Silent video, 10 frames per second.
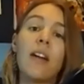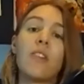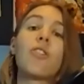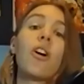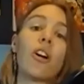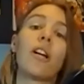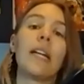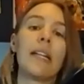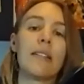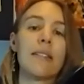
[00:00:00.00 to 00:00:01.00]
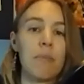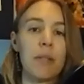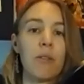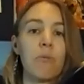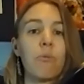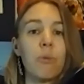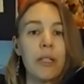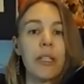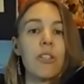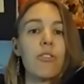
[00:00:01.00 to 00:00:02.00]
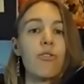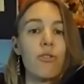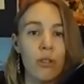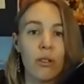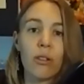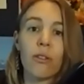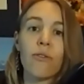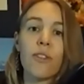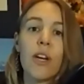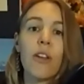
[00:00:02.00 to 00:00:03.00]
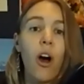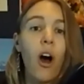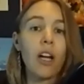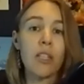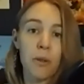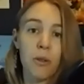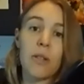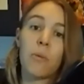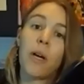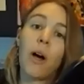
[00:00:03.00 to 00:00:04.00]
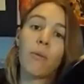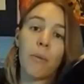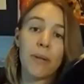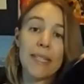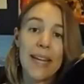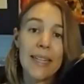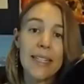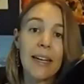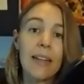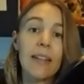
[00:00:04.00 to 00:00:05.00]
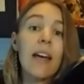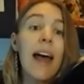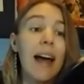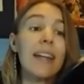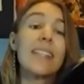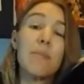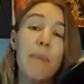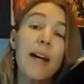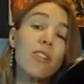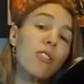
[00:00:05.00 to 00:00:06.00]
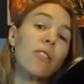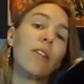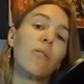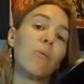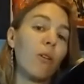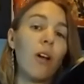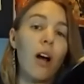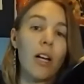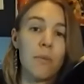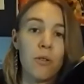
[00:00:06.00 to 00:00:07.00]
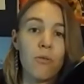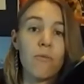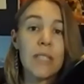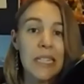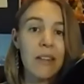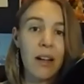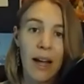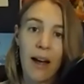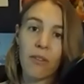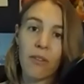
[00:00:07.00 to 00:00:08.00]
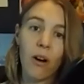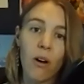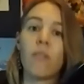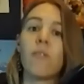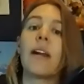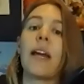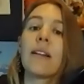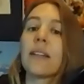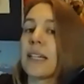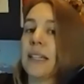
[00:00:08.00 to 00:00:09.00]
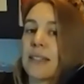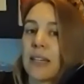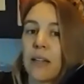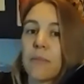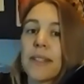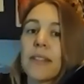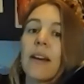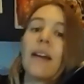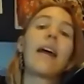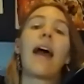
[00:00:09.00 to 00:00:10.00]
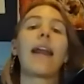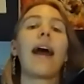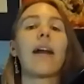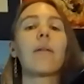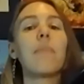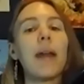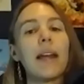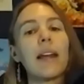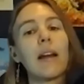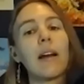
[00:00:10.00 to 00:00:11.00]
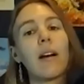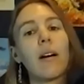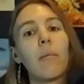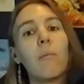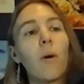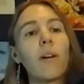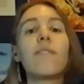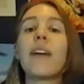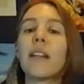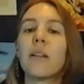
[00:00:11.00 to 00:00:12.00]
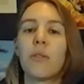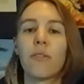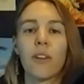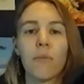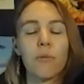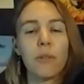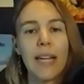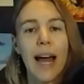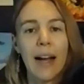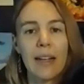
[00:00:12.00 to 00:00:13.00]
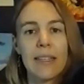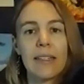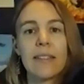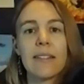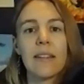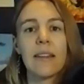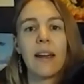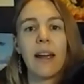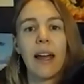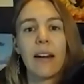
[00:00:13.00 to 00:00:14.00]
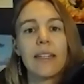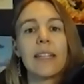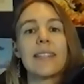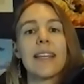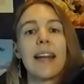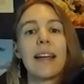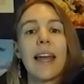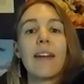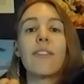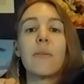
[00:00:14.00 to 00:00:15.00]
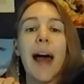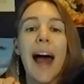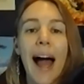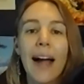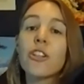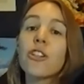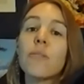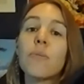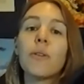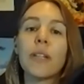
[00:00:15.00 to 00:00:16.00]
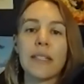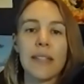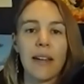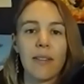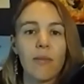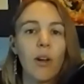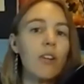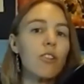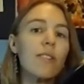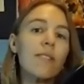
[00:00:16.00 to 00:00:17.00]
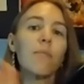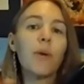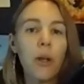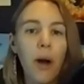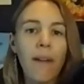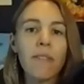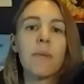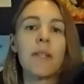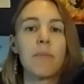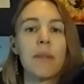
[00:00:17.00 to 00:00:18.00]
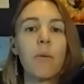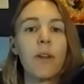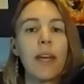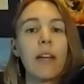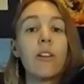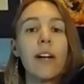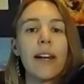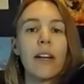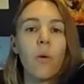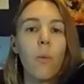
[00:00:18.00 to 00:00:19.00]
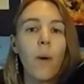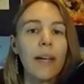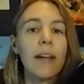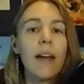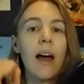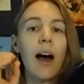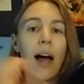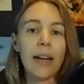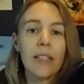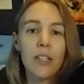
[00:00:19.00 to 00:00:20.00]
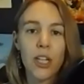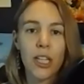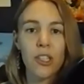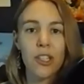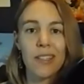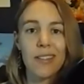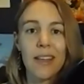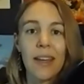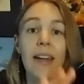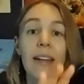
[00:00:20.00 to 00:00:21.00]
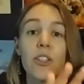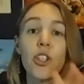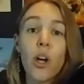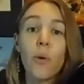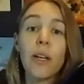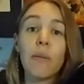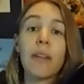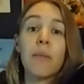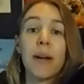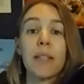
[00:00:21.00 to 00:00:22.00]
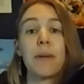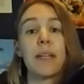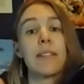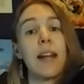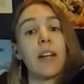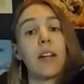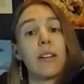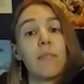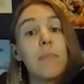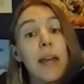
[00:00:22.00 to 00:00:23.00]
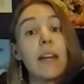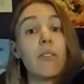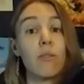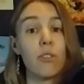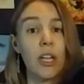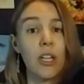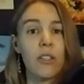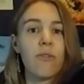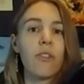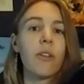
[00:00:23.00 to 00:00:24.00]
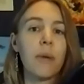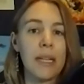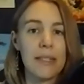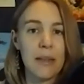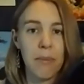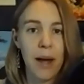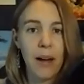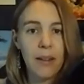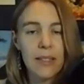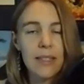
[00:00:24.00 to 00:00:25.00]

and turn it into something that really served the hospitals that we all represented, and especially the rural hospitals who did not have their own analytics teams, and how to make it more available for them to really access analytics that gave them actionable insight, not just pretty graphs, but something where they could look at it and go, wait, I need to change this thing. And it's showing me the best place that I could make those changes for the biggest impact.